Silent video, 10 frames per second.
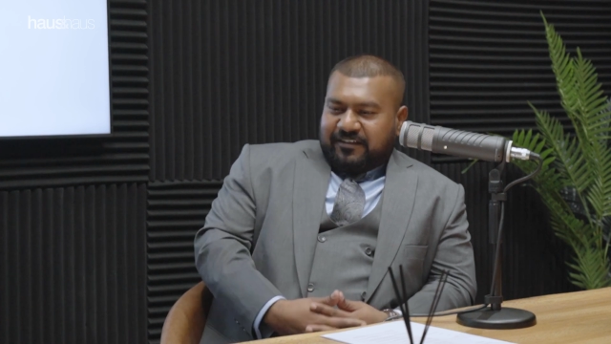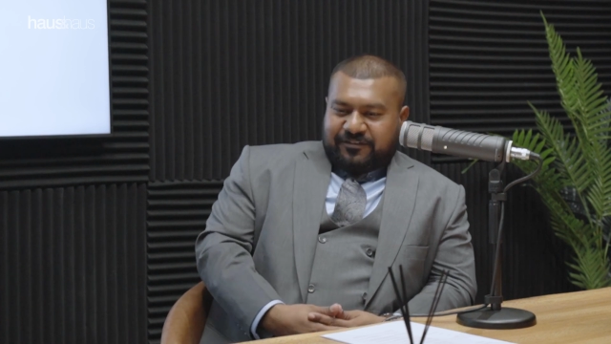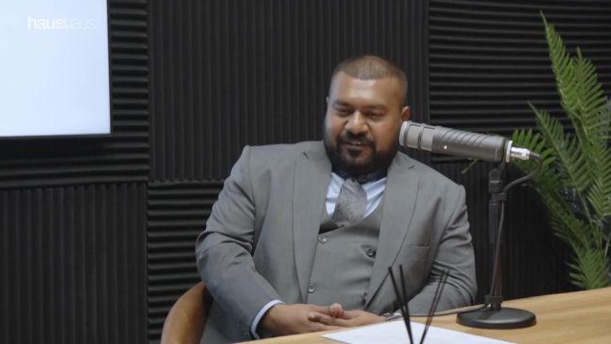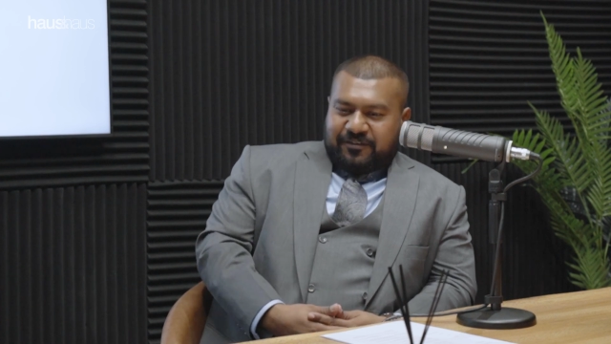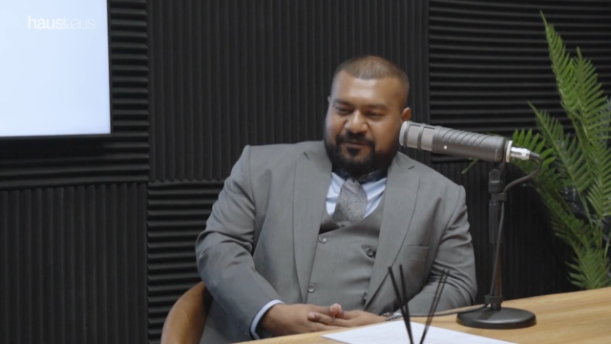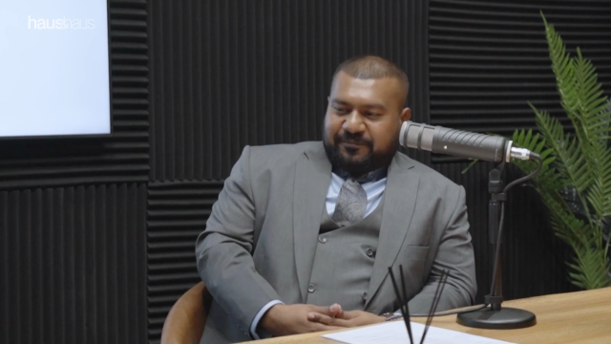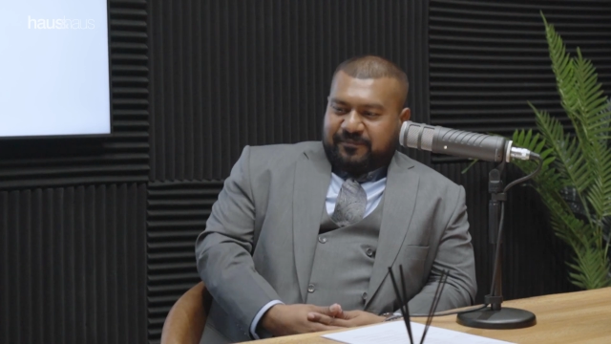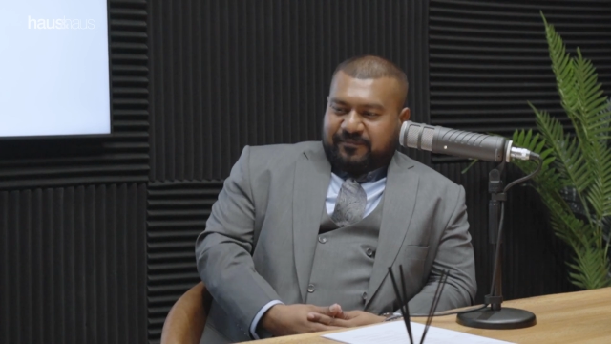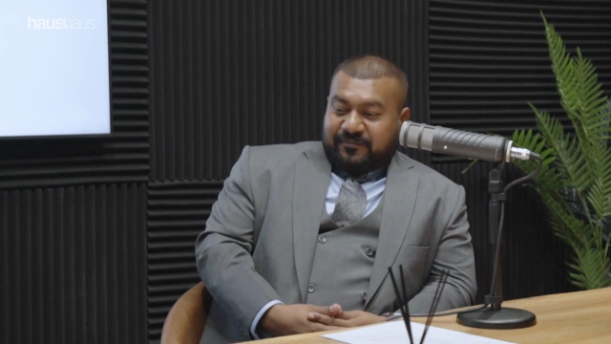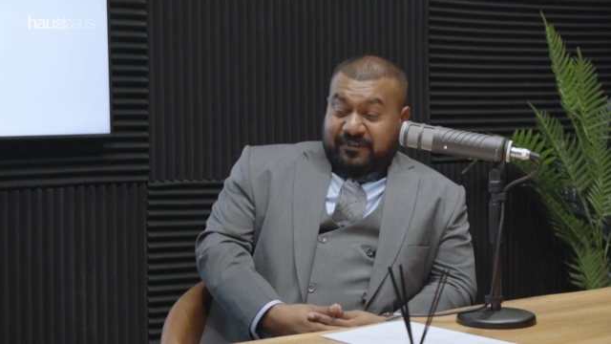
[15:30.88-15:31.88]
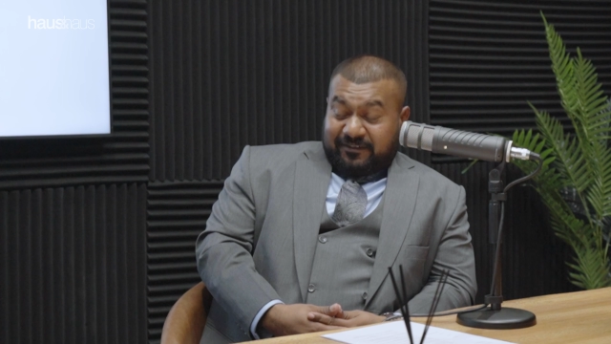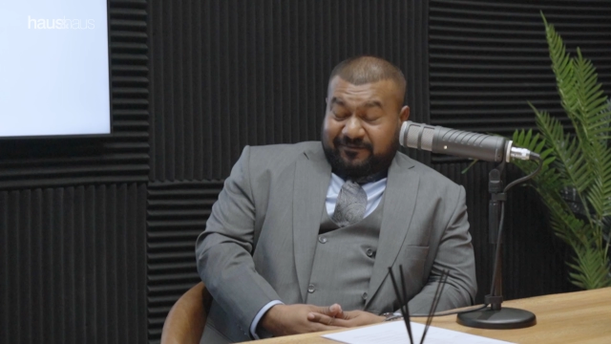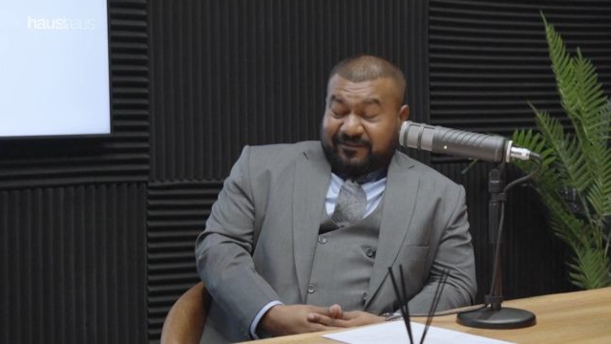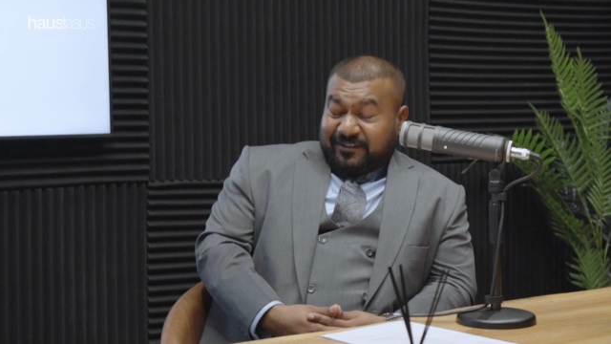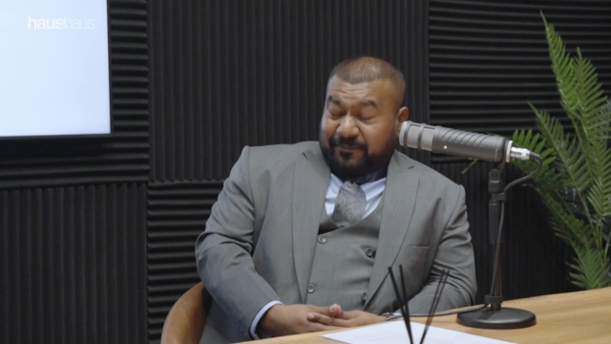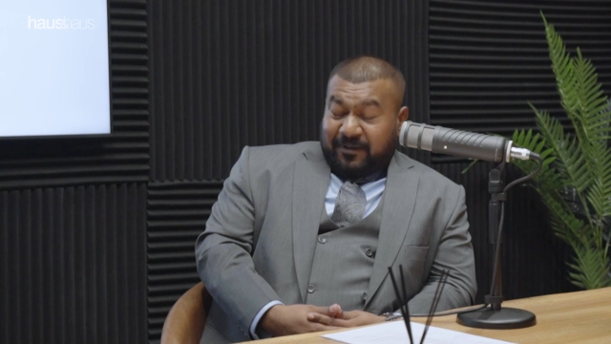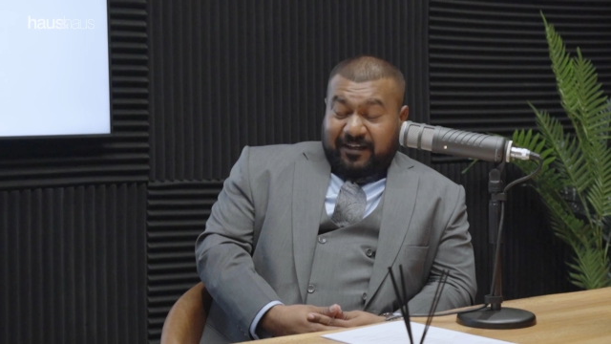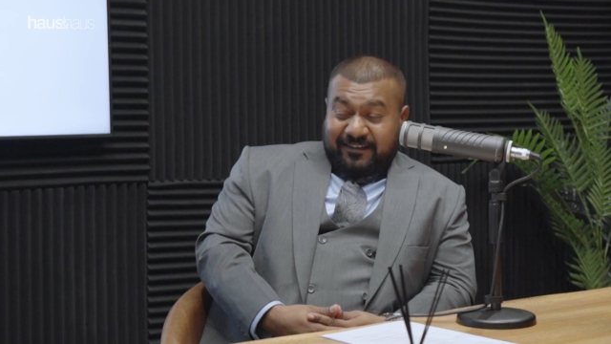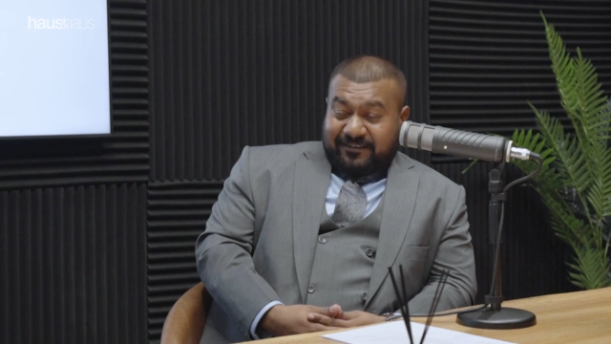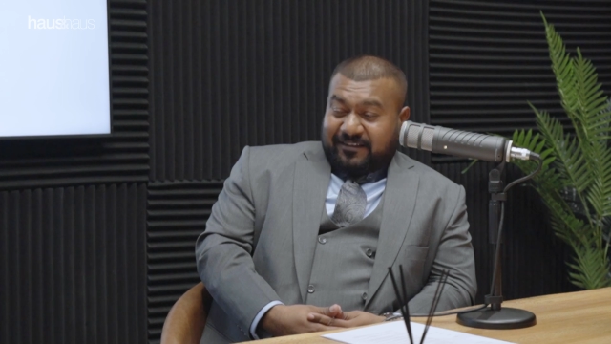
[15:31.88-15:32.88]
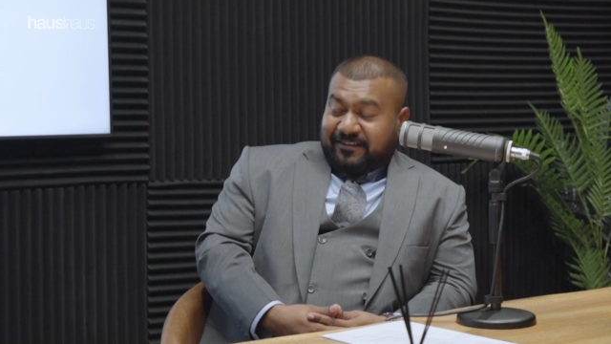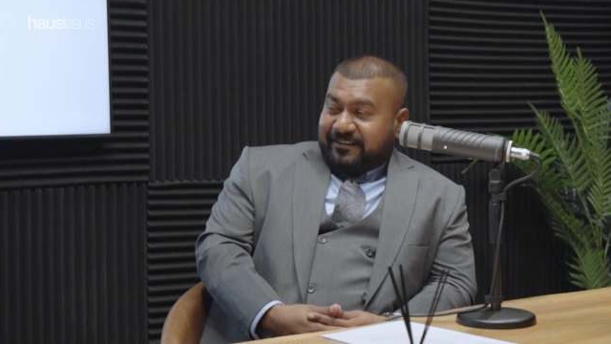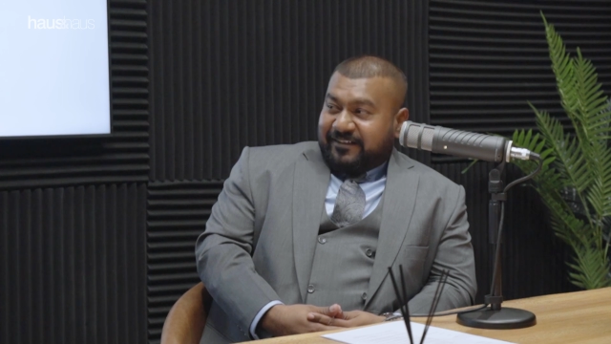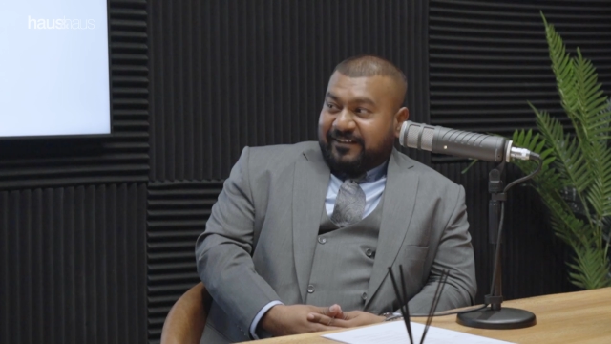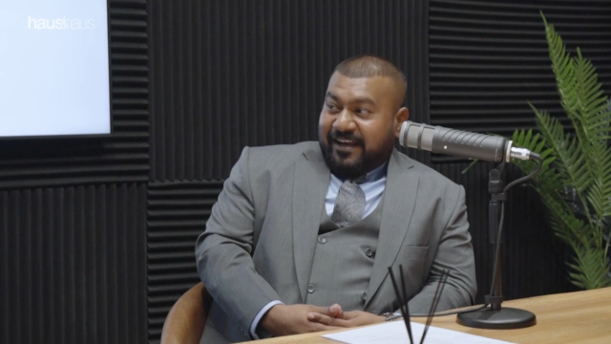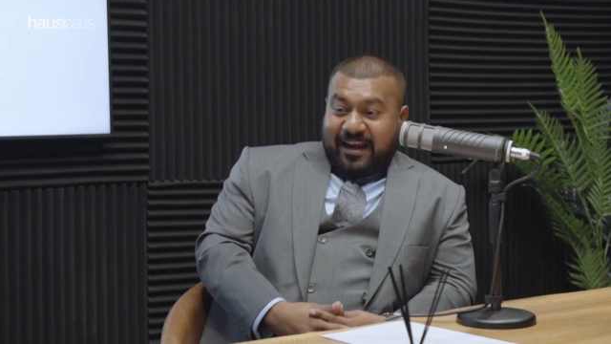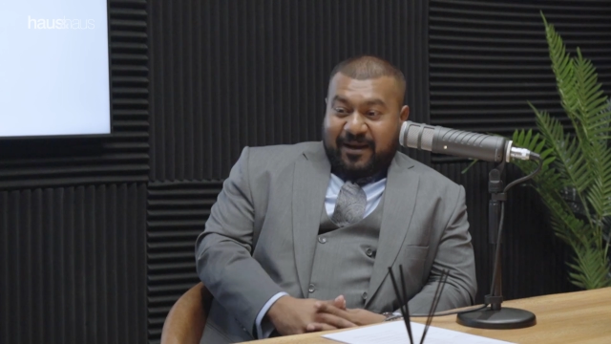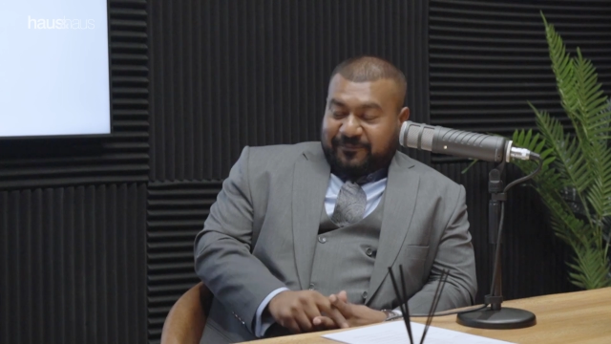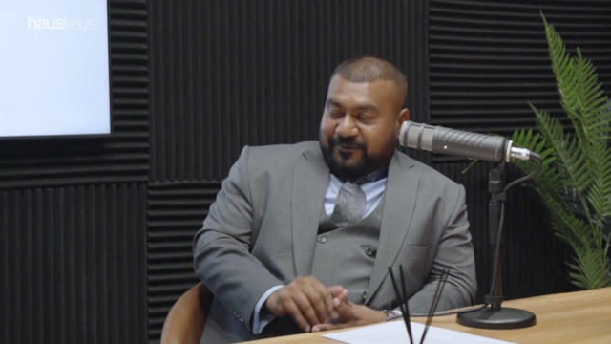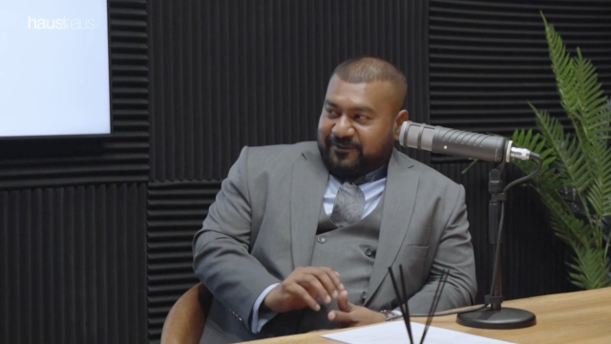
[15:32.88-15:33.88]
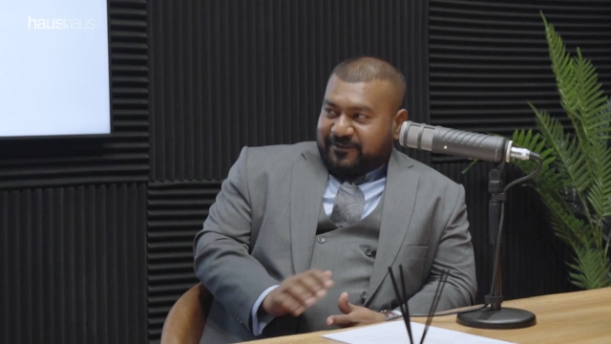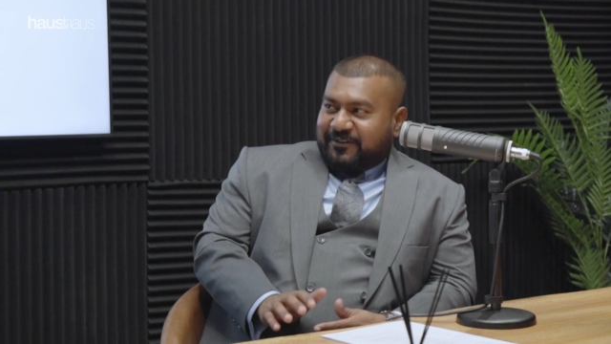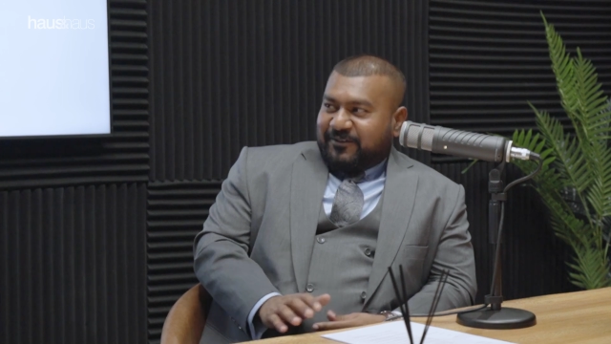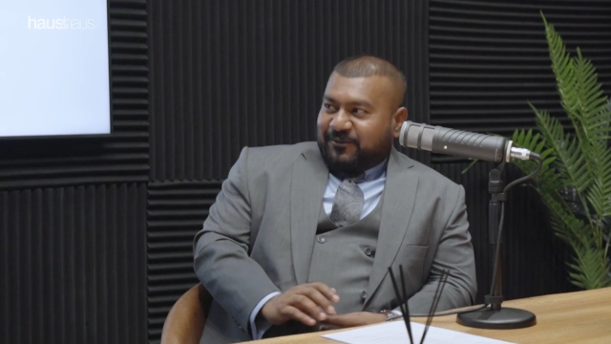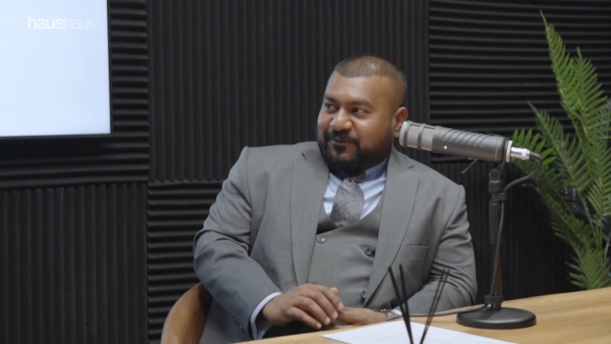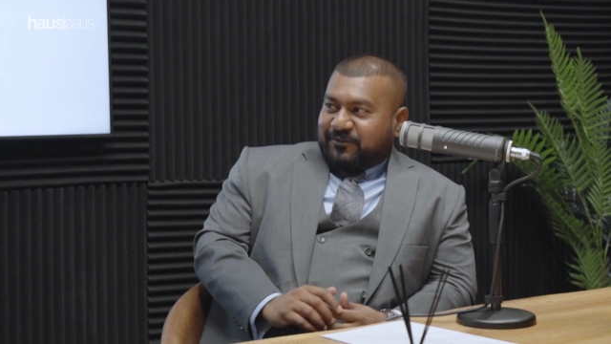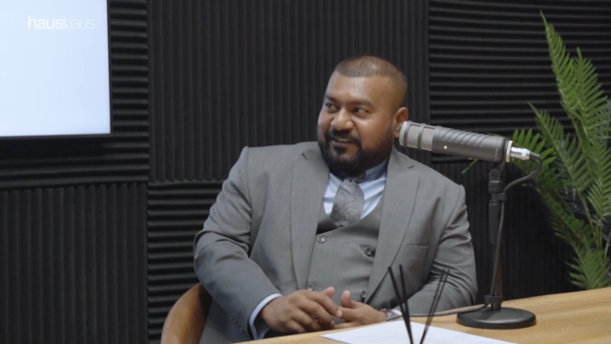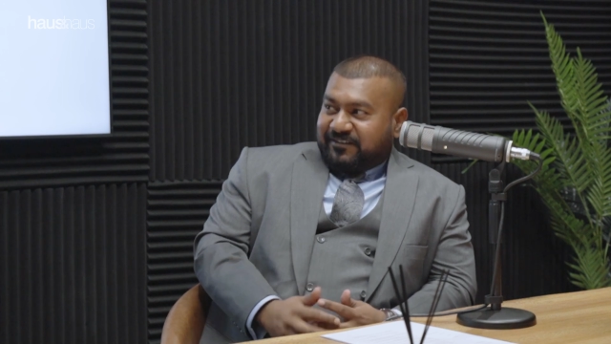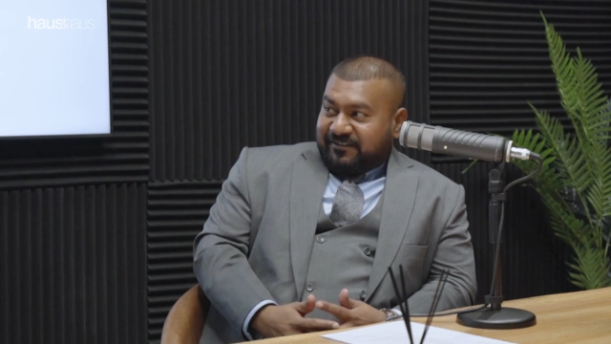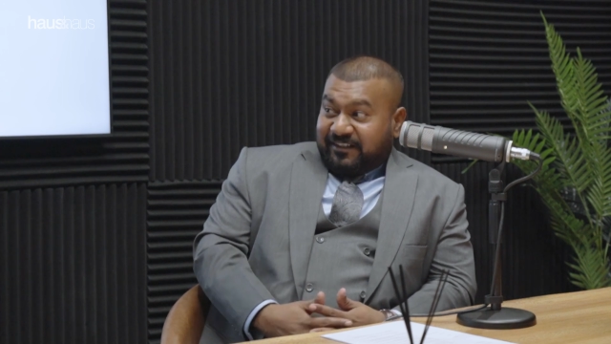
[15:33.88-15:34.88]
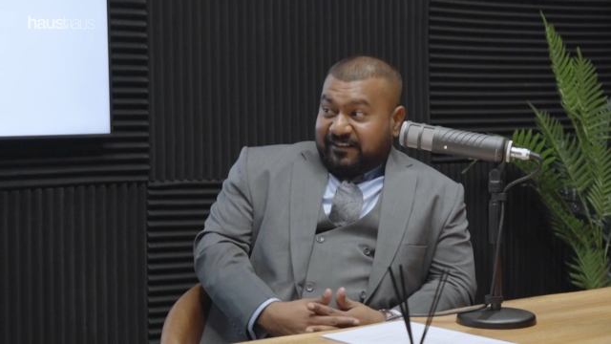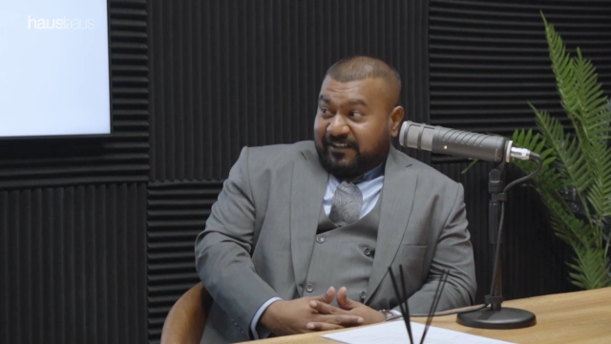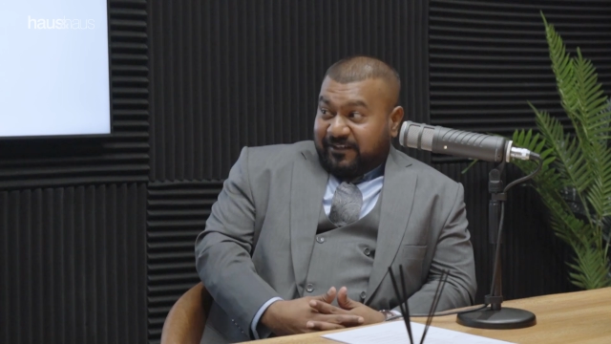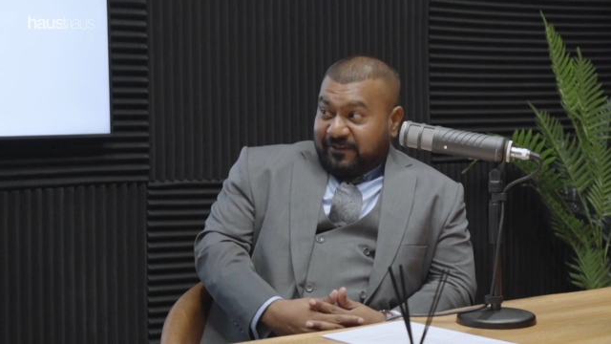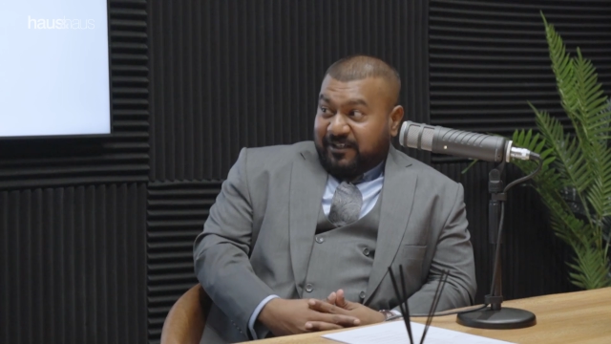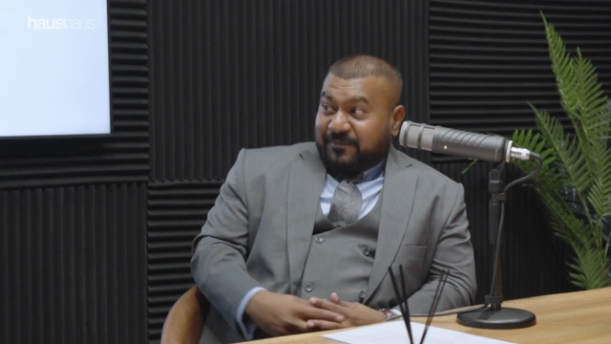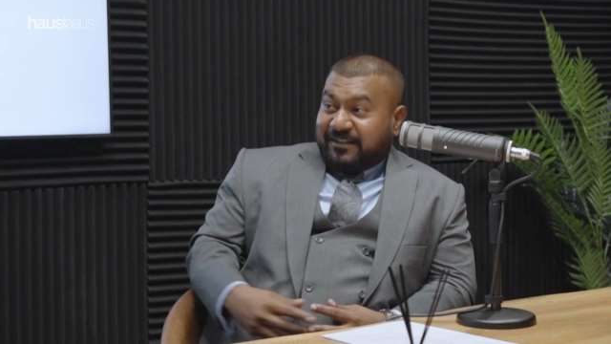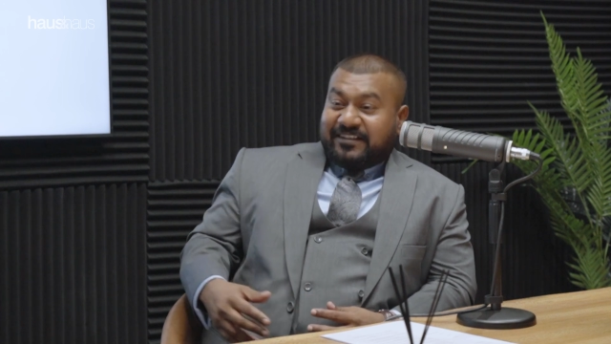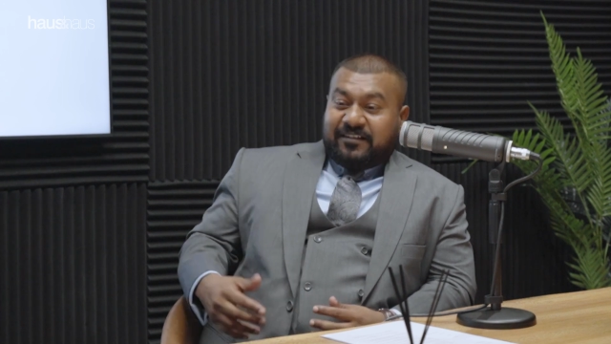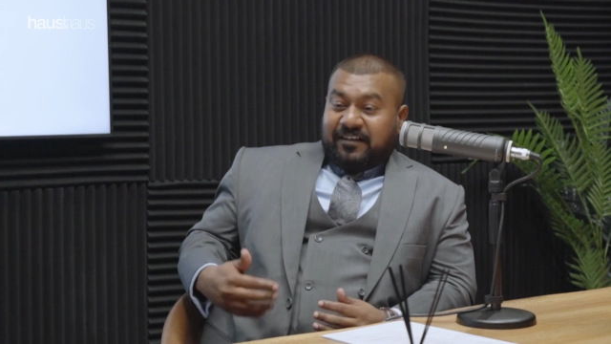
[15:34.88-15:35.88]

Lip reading: So the supply is currently absolutely low. So there is nothing available.